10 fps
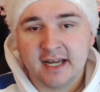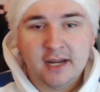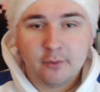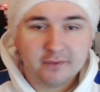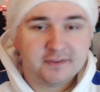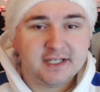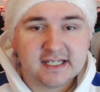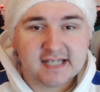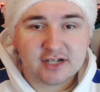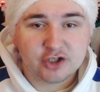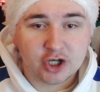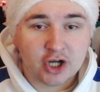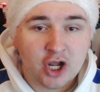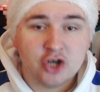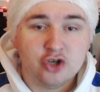with the intention
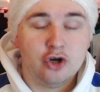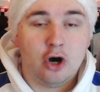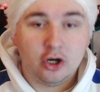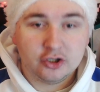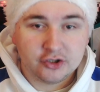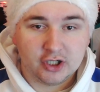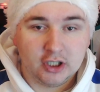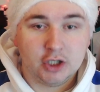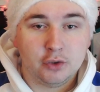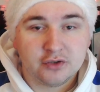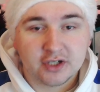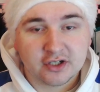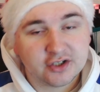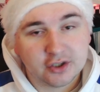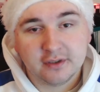not to lose, and
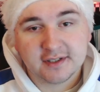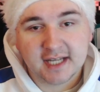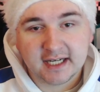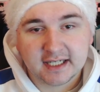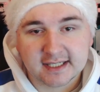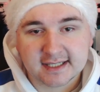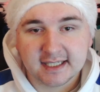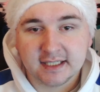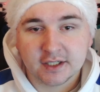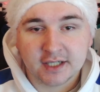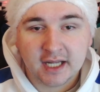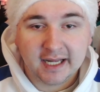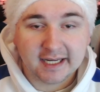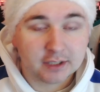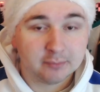as soon as they conceded,
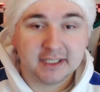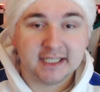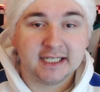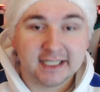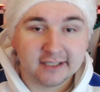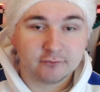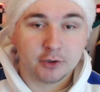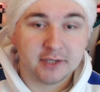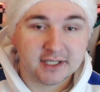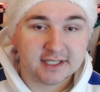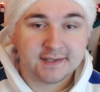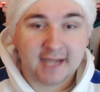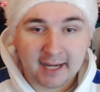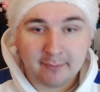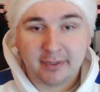it completely ruined
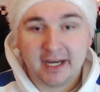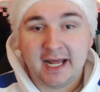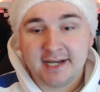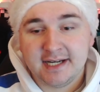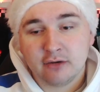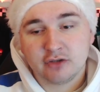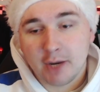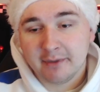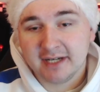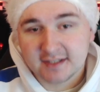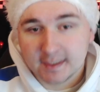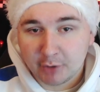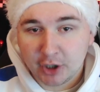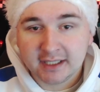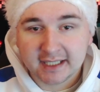that plan. Now, going into the
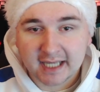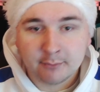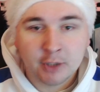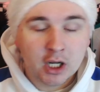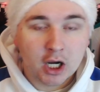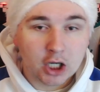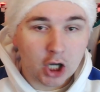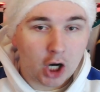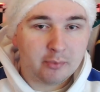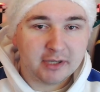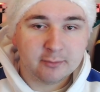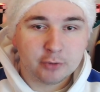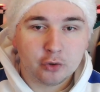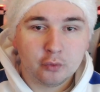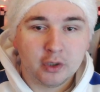Burnley game, a lot of
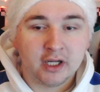people were